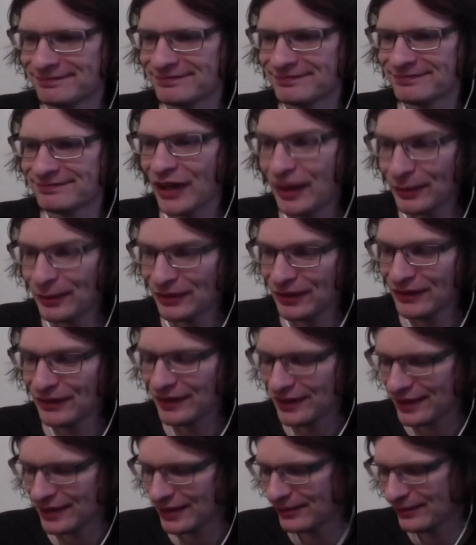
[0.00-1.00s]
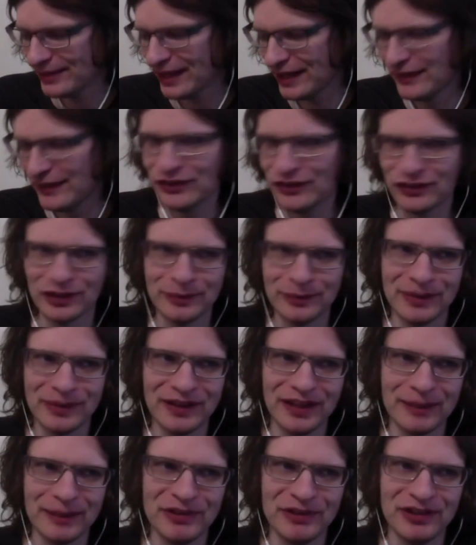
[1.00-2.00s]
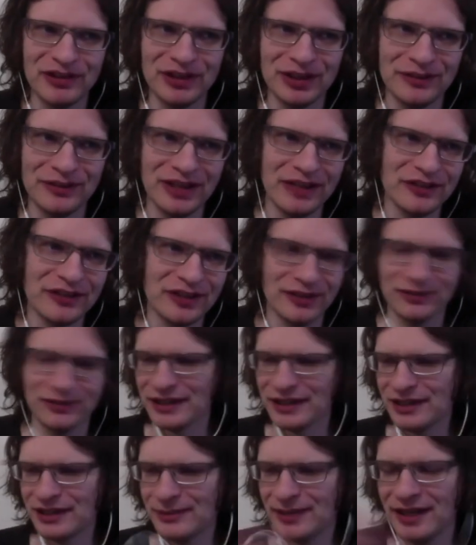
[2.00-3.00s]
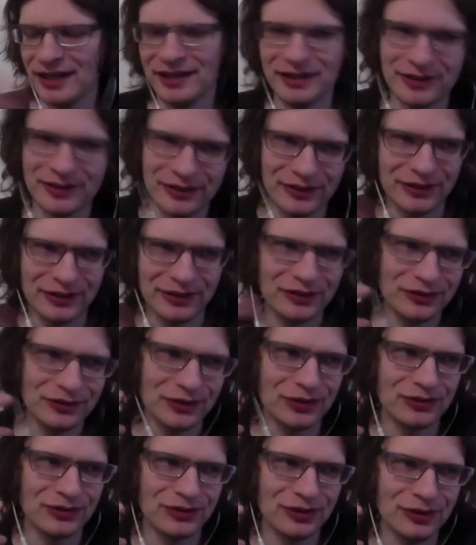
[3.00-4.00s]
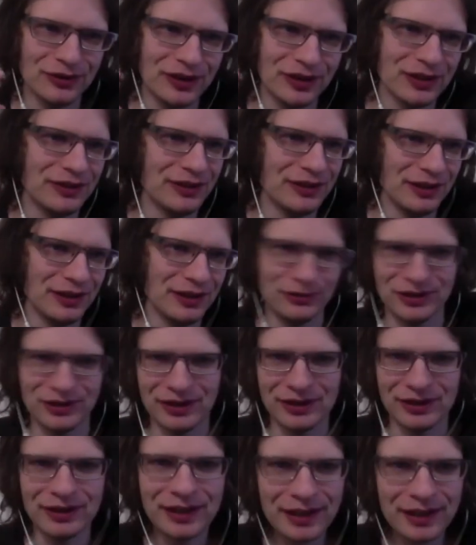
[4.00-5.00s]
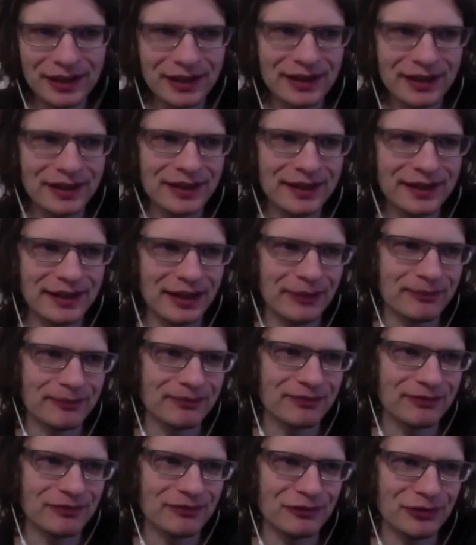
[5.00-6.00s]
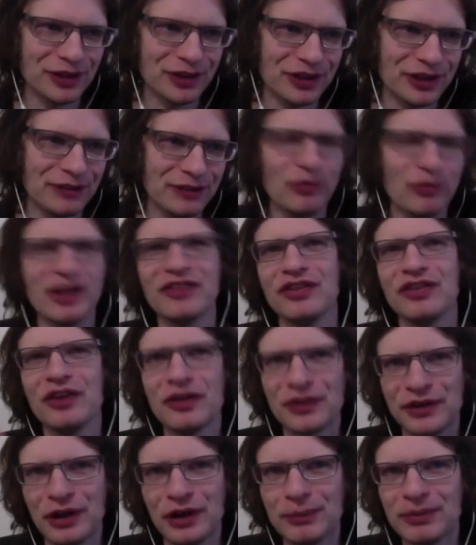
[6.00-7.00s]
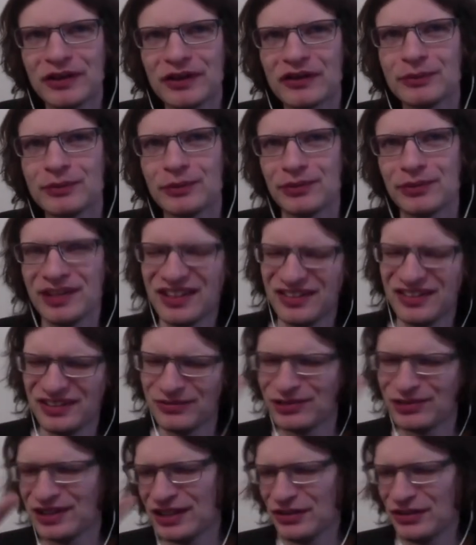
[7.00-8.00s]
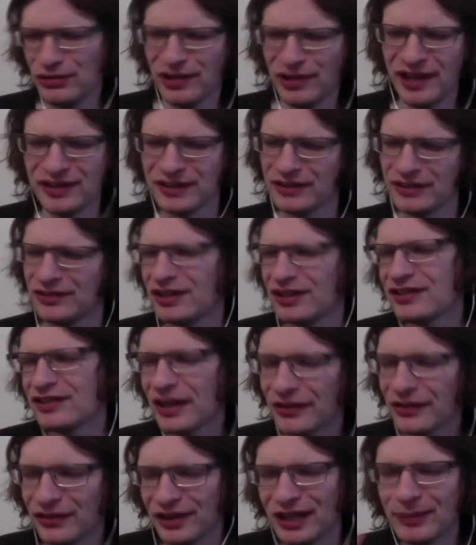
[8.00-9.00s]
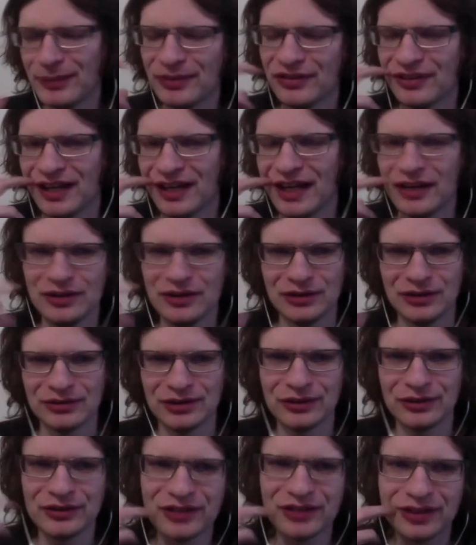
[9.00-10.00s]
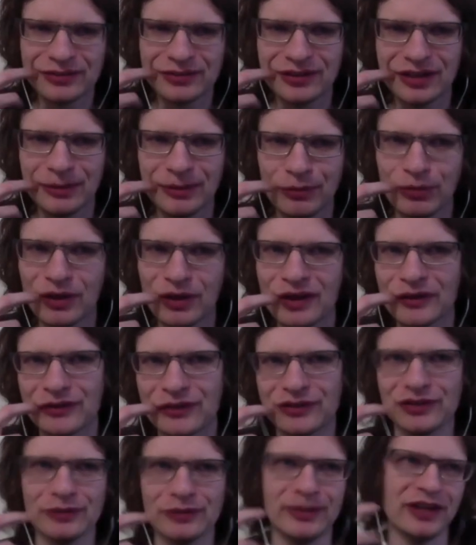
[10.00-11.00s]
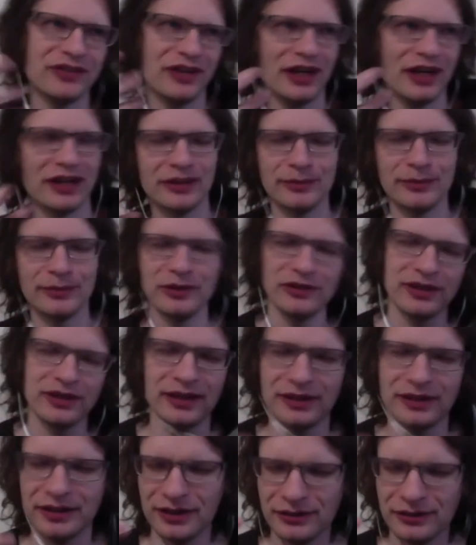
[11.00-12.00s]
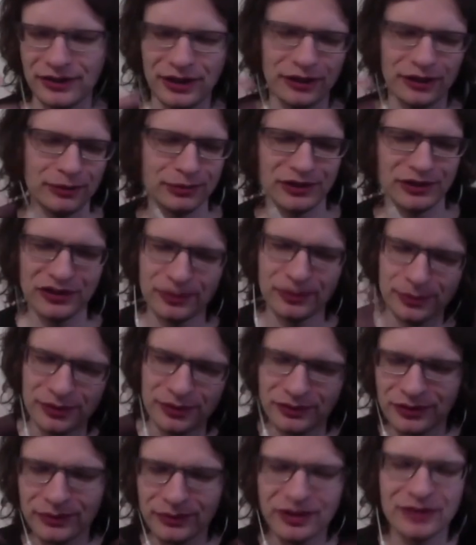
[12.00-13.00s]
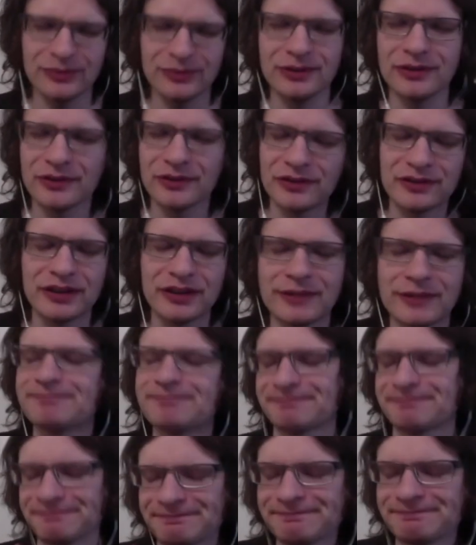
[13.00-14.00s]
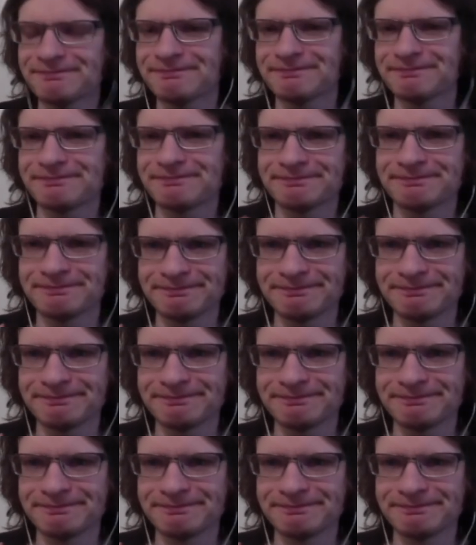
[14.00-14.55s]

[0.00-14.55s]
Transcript: Absolutely, yeah. And there's particularly if you add stuff like companion and things for control, like you can get really, not complex, but really granular detailed setups into how you control stuff. Yeah, while still maintaining the musicality of the whole principle of the way it works. Yeah,